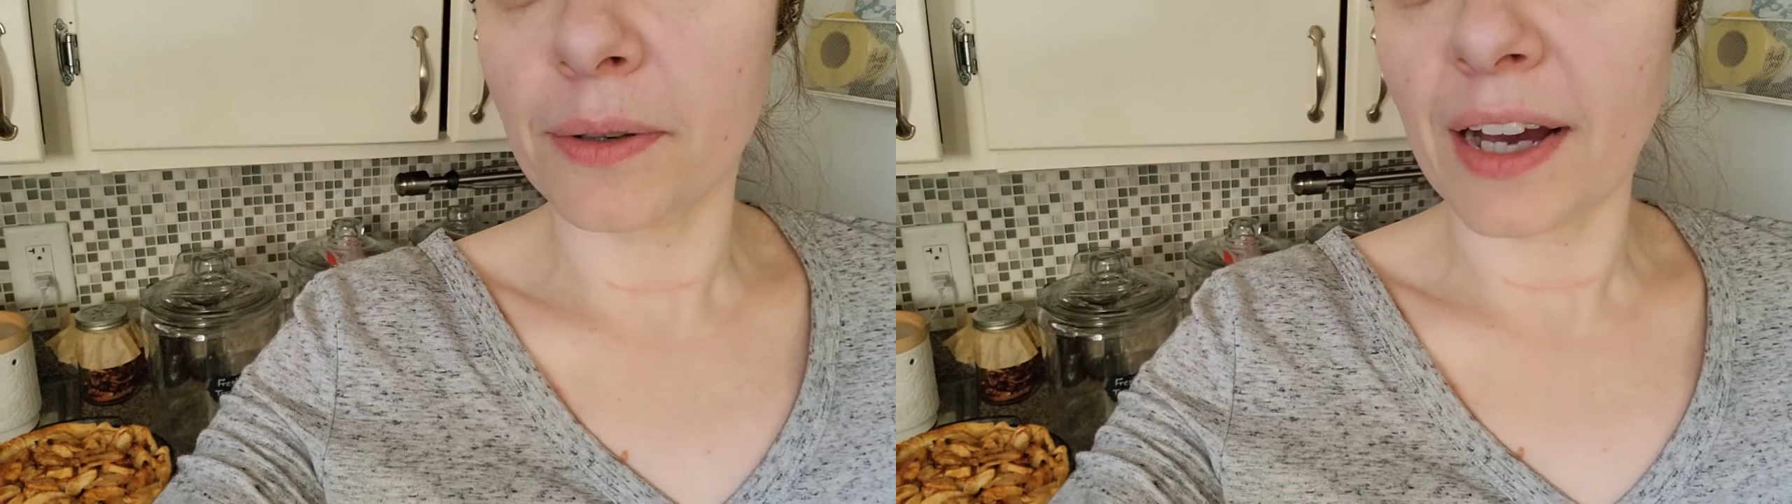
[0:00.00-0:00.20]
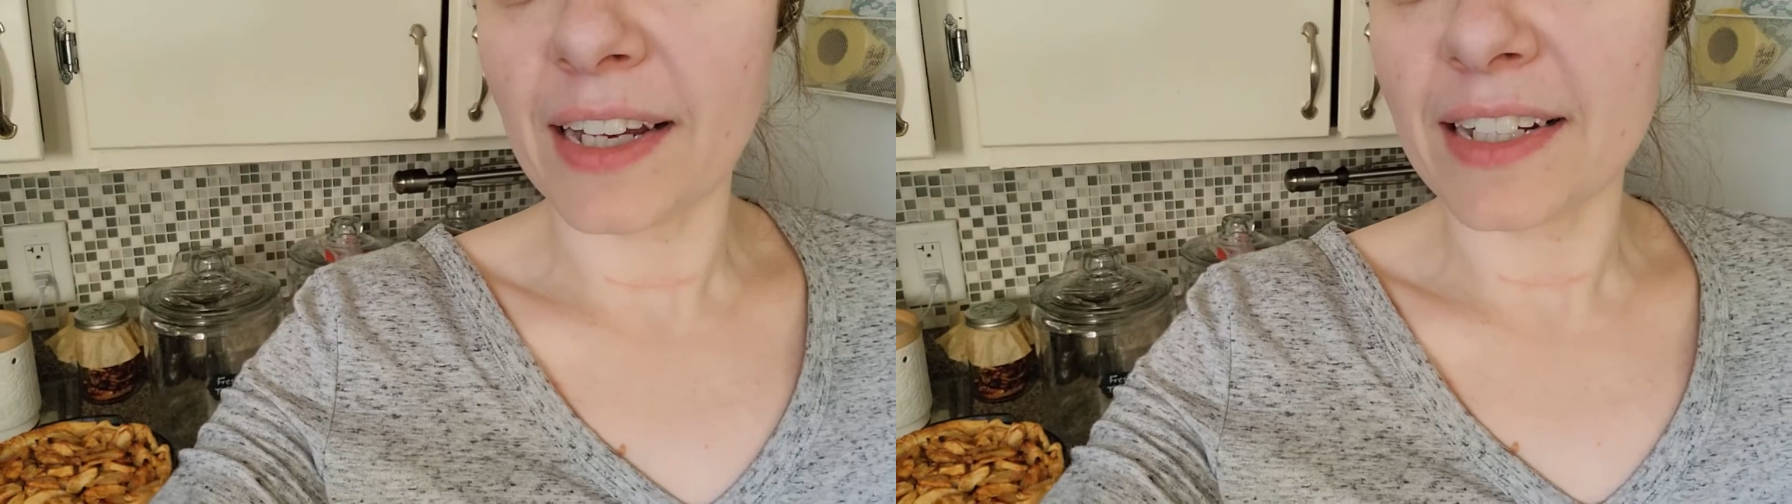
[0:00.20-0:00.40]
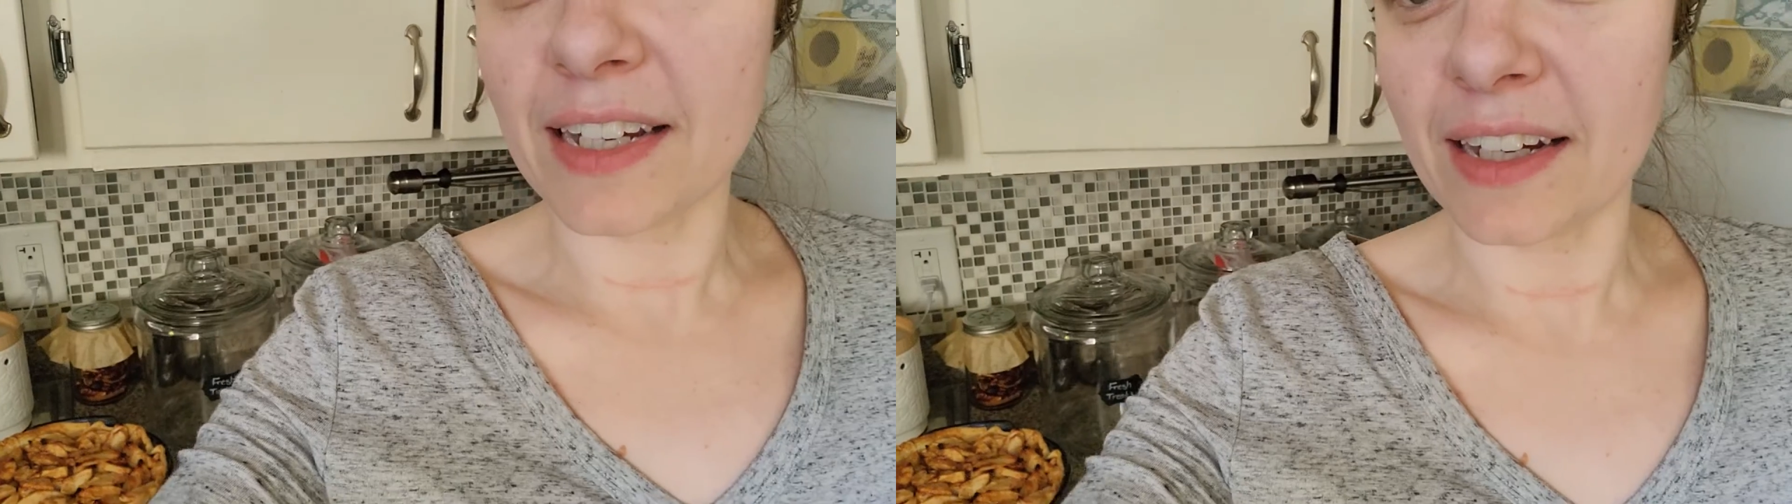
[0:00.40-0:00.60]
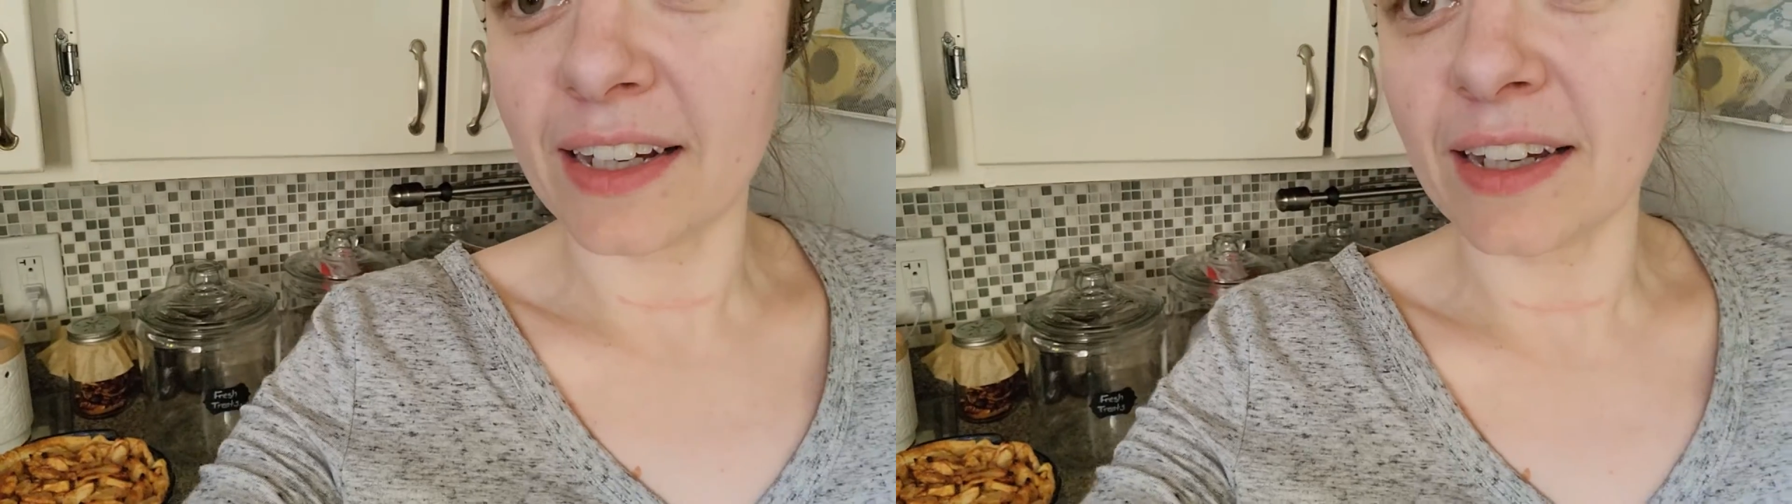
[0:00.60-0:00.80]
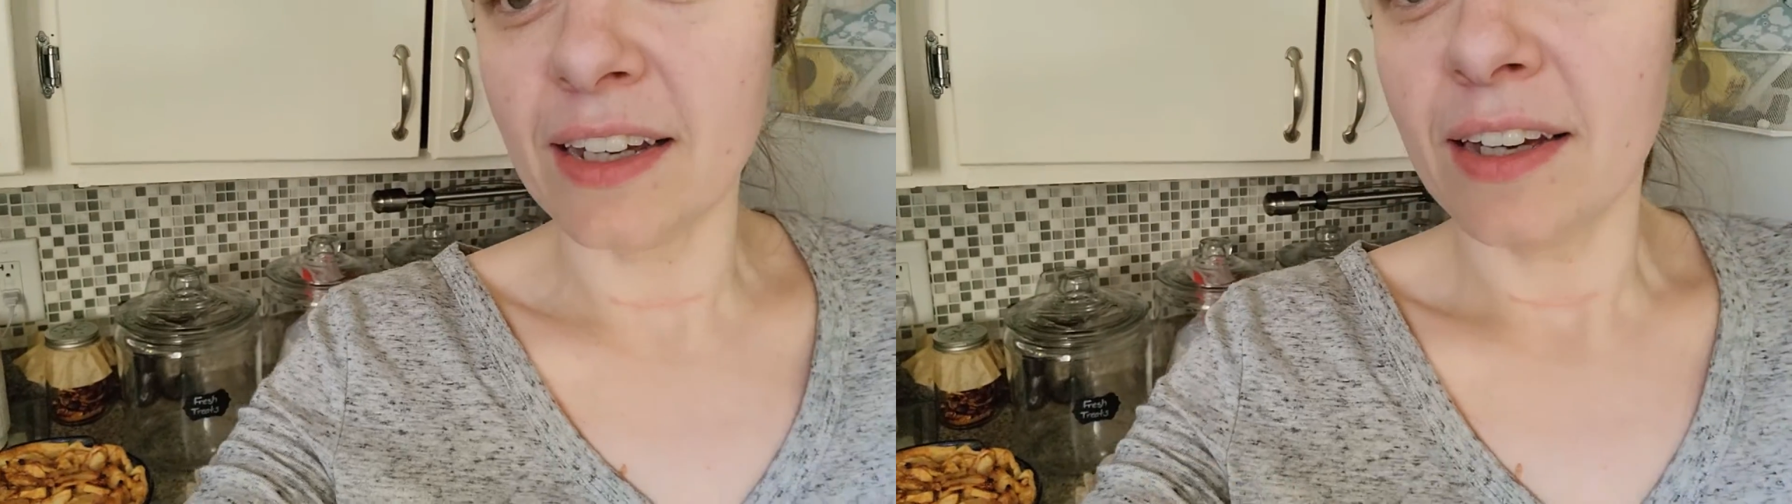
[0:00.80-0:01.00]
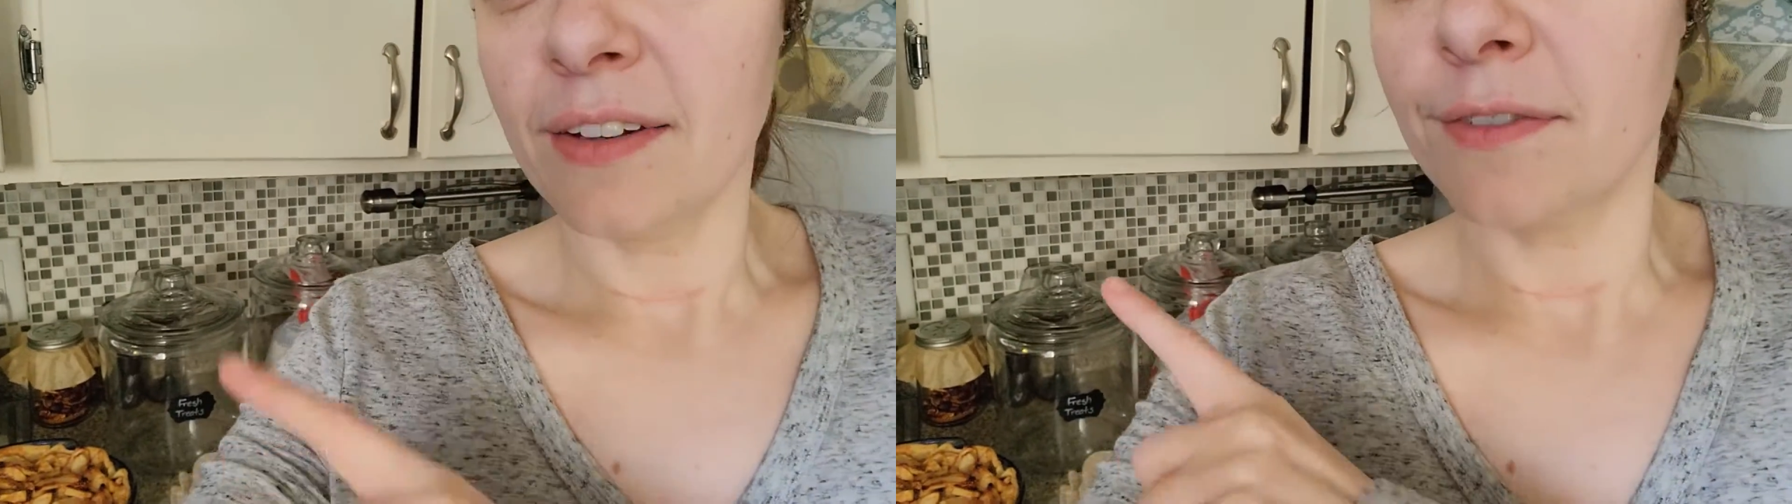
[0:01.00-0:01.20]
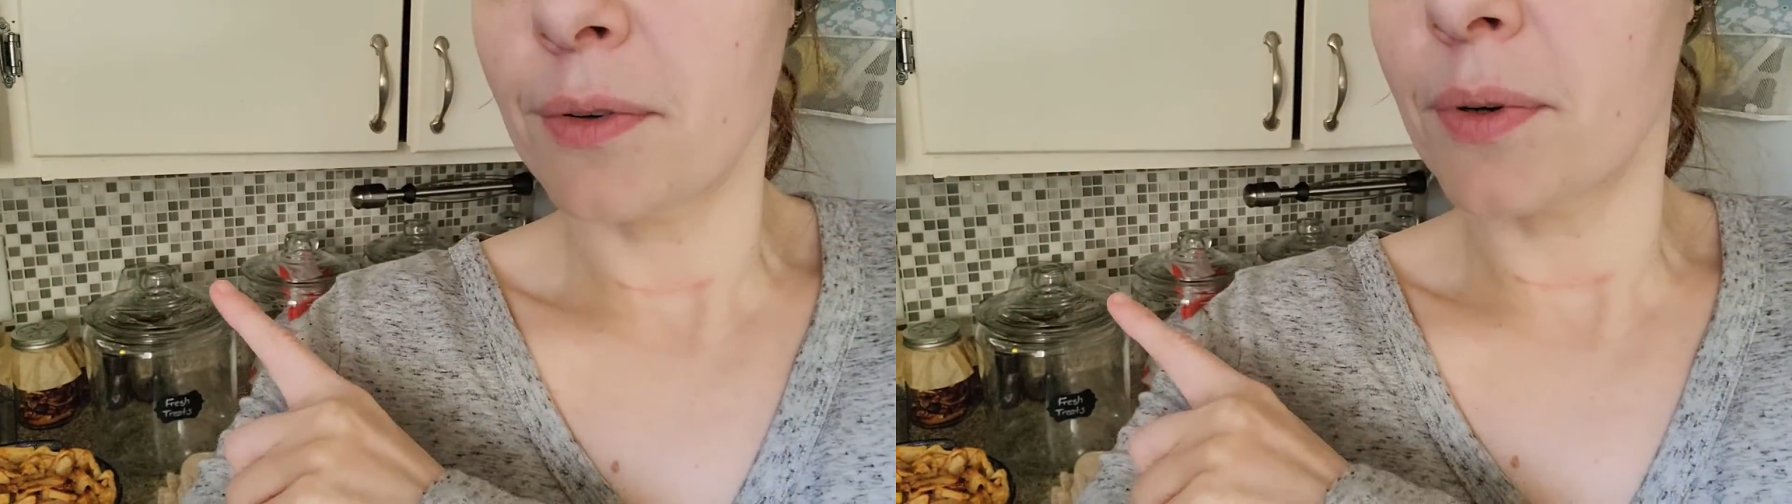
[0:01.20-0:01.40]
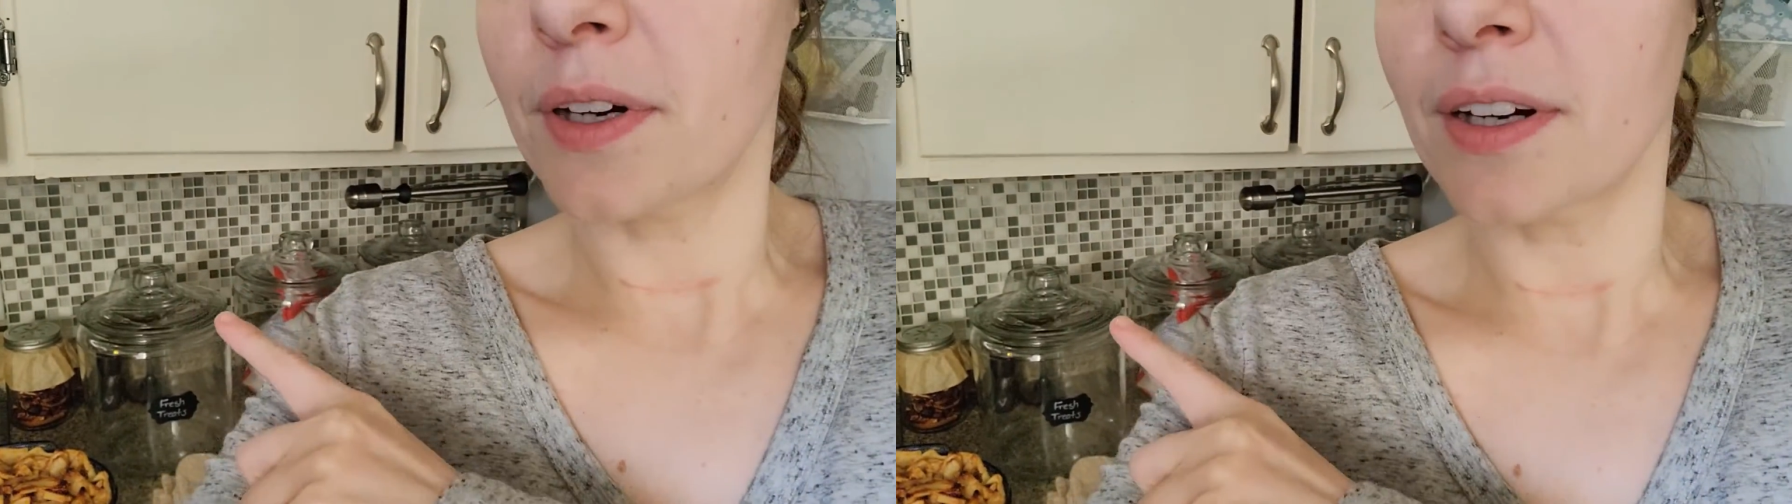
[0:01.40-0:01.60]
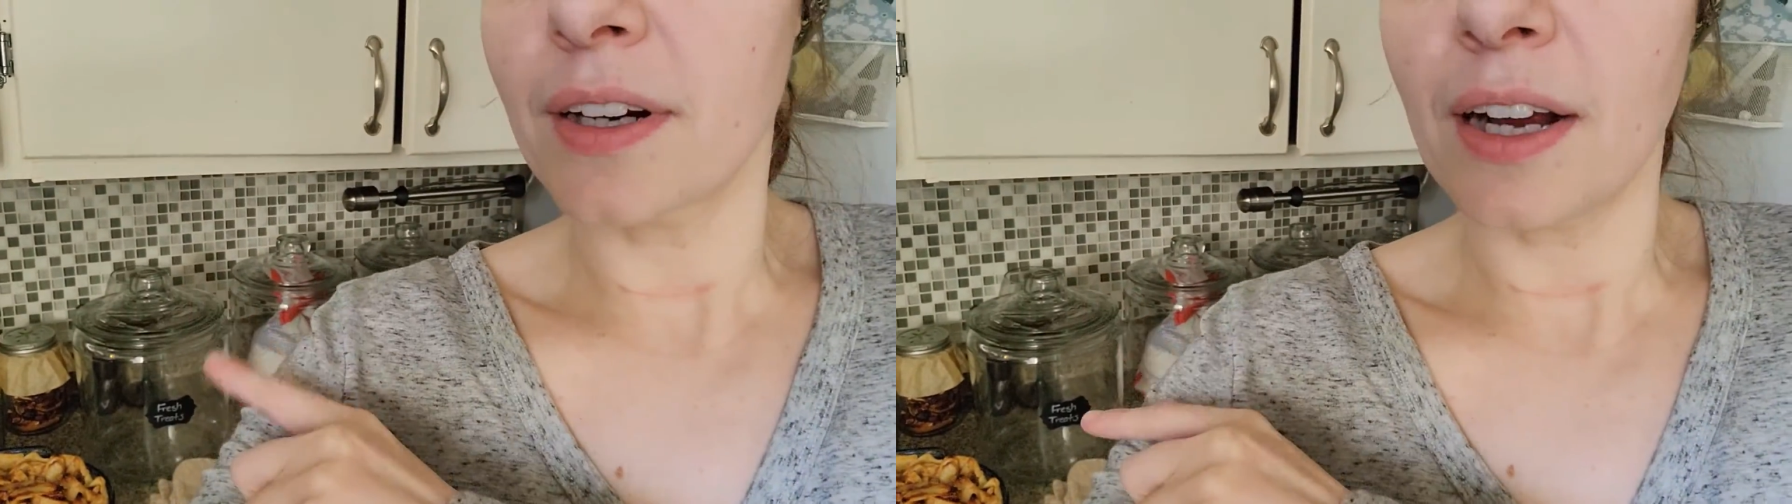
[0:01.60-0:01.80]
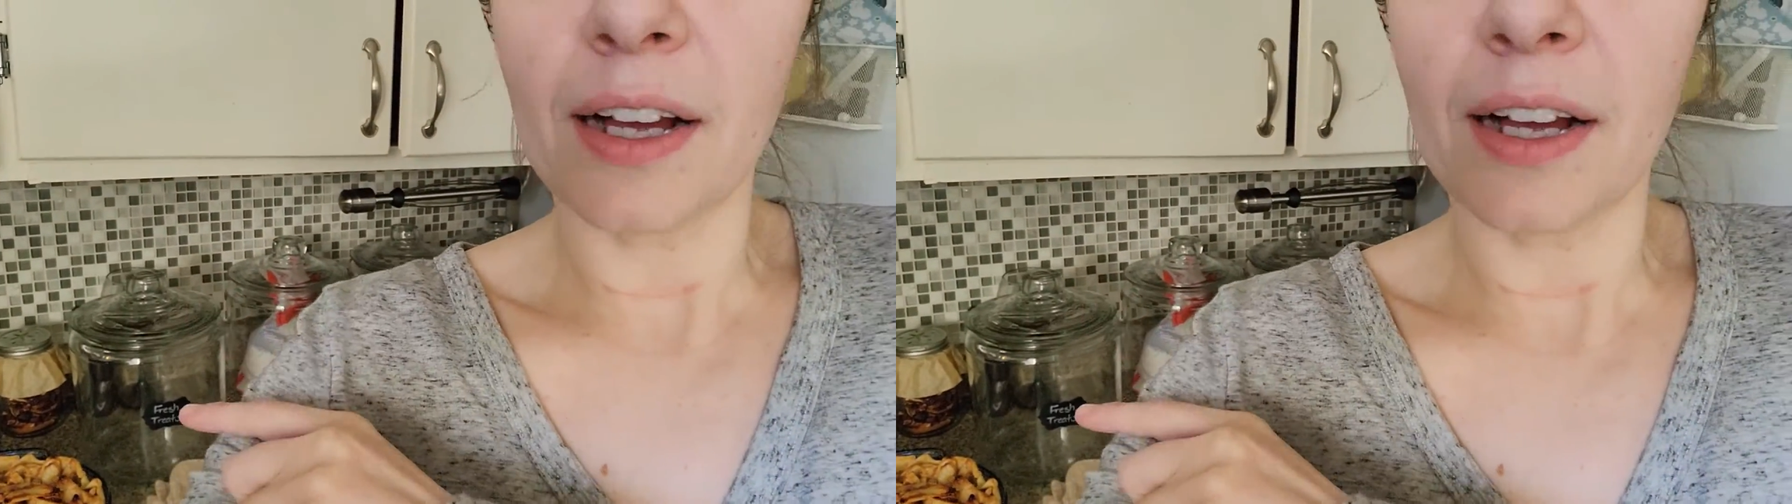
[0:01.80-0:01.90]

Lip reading: idea for